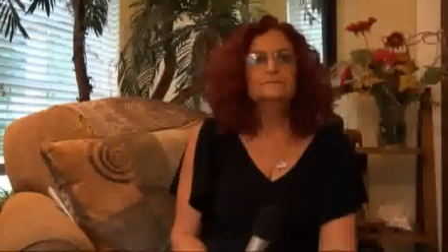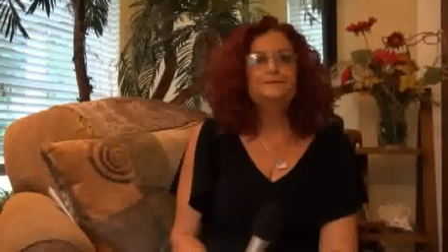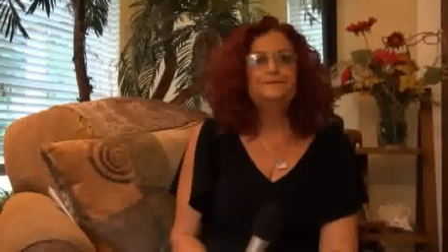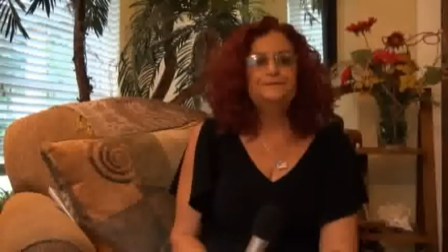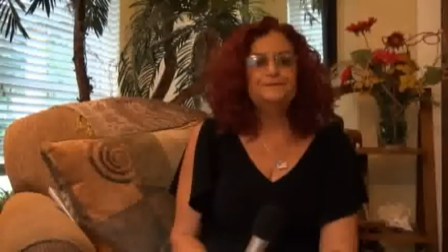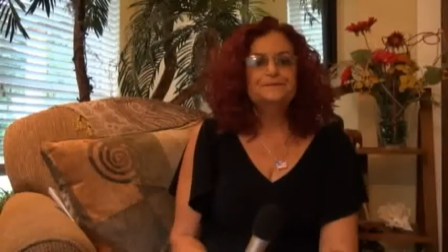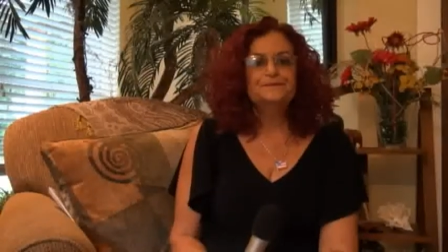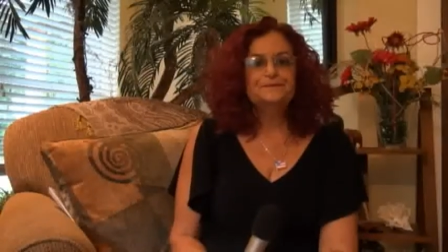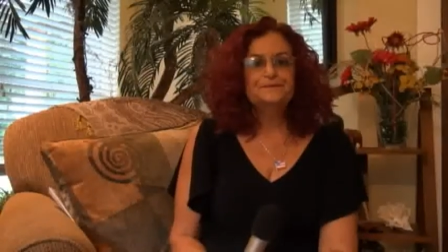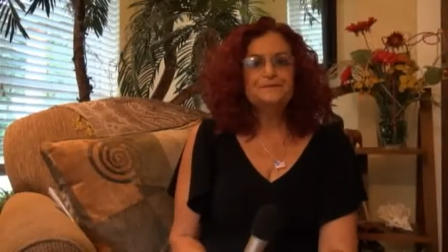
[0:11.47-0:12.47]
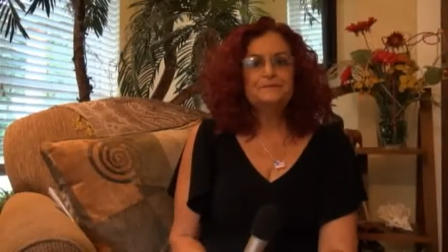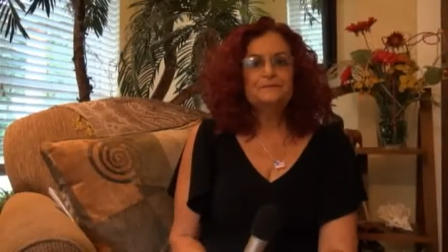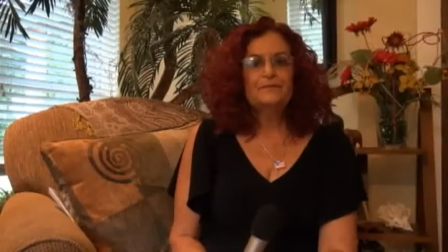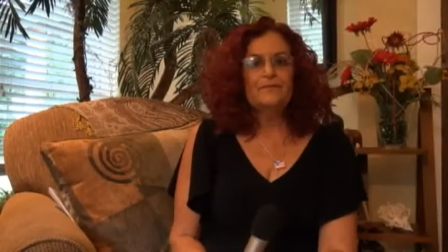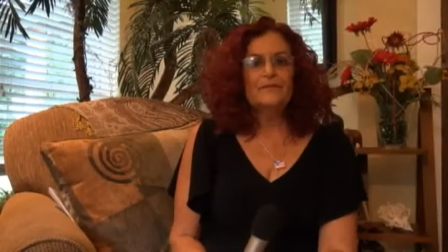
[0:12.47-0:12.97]
to this interview
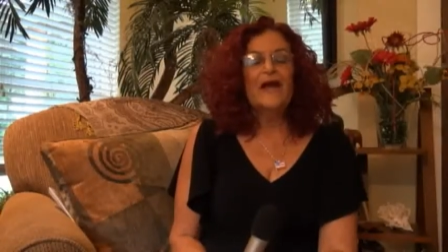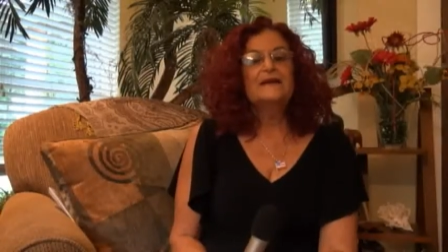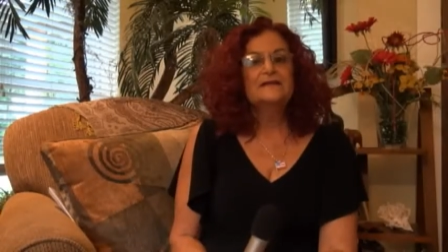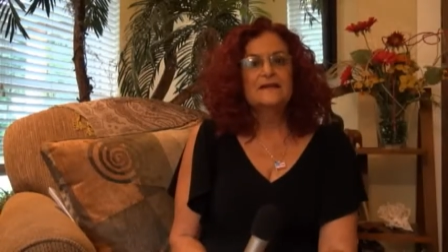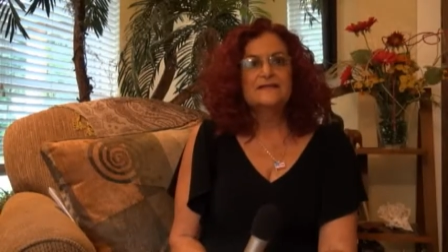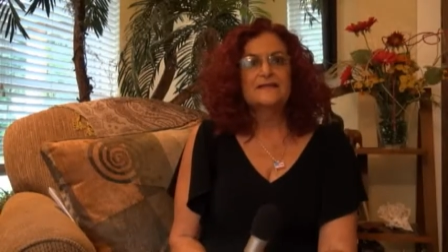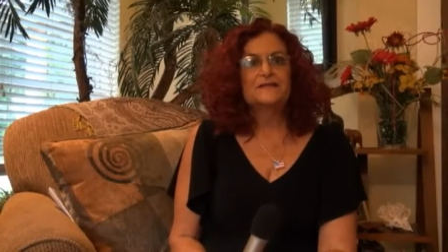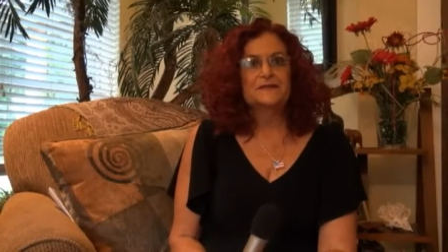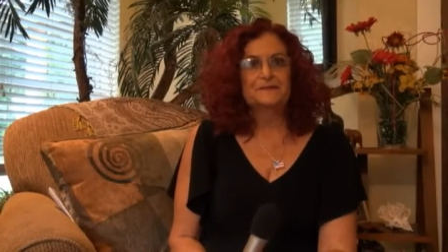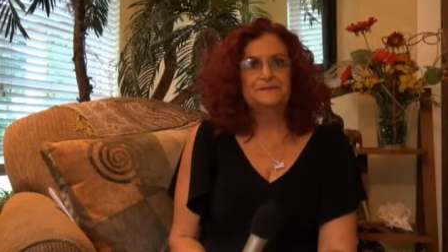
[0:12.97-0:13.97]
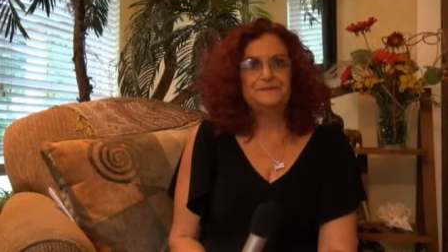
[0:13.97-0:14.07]
recording? Yes, I do.